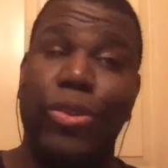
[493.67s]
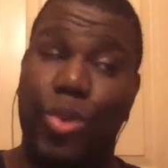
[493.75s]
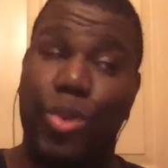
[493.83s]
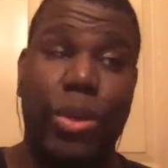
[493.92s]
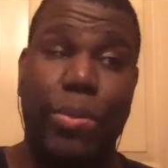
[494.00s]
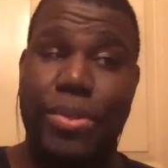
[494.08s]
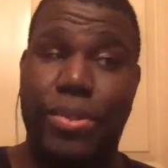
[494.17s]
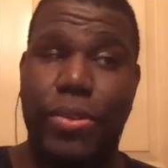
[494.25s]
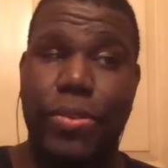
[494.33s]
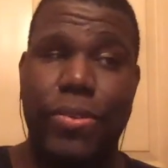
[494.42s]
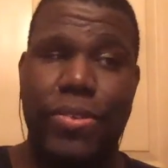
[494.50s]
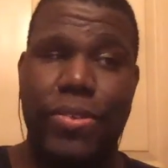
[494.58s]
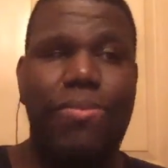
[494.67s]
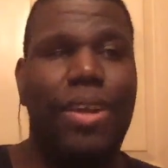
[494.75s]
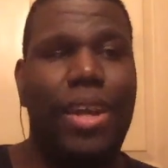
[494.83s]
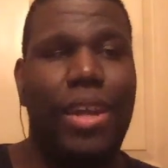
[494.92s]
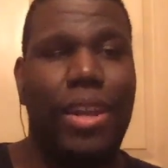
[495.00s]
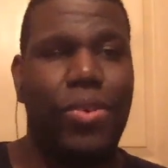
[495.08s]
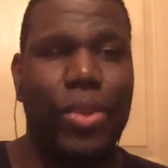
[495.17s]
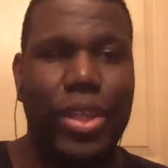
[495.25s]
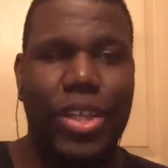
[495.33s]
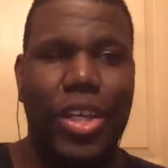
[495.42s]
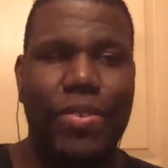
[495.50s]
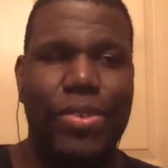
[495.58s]
EQ Holder is only 12 episodes,
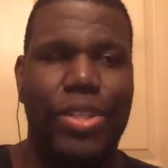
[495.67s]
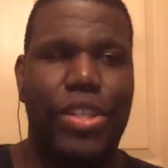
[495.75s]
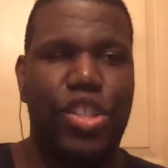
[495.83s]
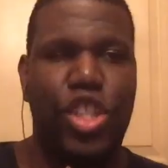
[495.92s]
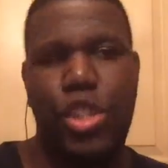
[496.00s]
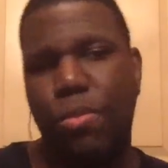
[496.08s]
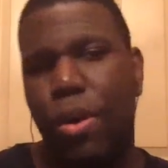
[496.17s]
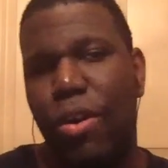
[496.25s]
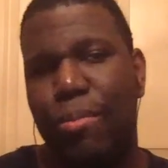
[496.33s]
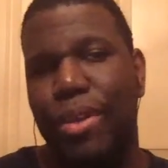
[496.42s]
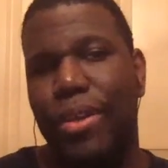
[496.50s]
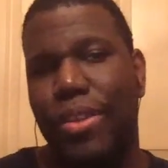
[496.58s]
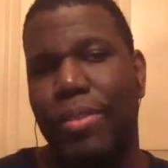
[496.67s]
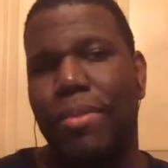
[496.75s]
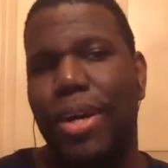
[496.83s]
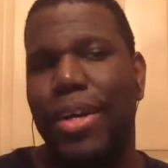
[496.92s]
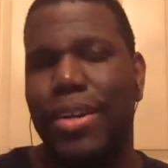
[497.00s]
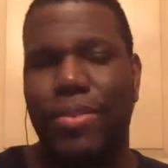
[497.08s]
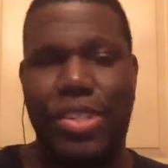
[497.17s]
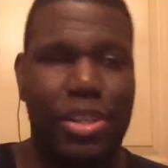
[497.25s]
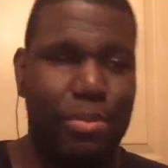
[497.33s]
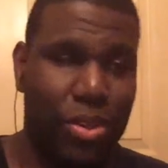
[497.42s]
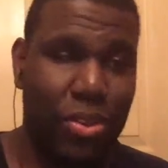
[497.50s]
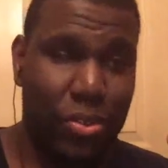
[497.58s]
and it only covers a small bit of the manga,
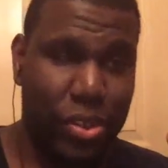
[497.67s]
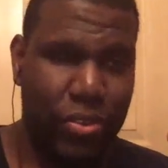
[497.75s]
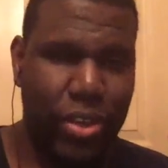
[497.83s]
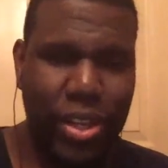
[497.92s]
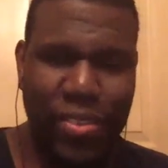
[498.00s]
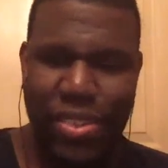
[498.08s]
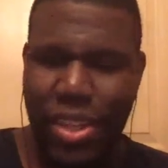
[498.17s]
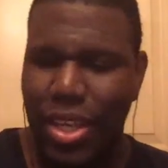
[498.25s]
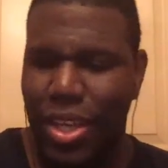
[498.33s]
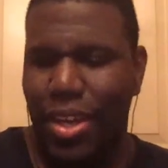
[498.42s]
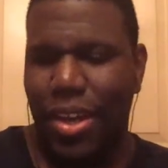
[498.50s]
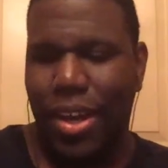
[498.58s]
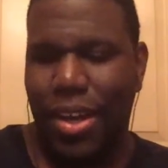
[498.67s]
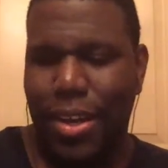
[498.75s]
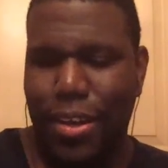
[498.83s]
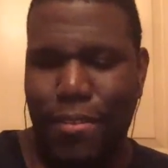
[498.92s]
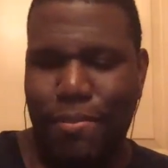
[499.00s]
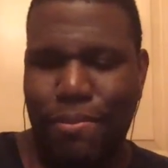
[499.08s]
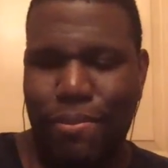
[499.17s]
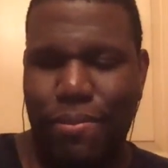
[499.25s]
which I'm currently reading. Uh,